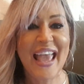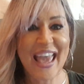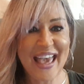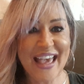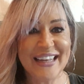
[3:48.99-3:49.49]

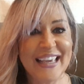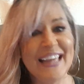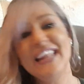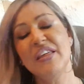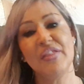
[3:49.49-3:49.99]
And
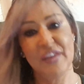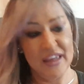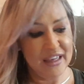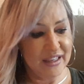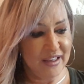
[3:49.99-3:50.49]

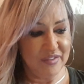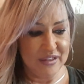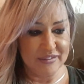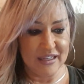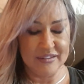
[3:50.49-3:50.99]
anything
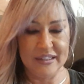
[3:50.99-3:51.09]
that's got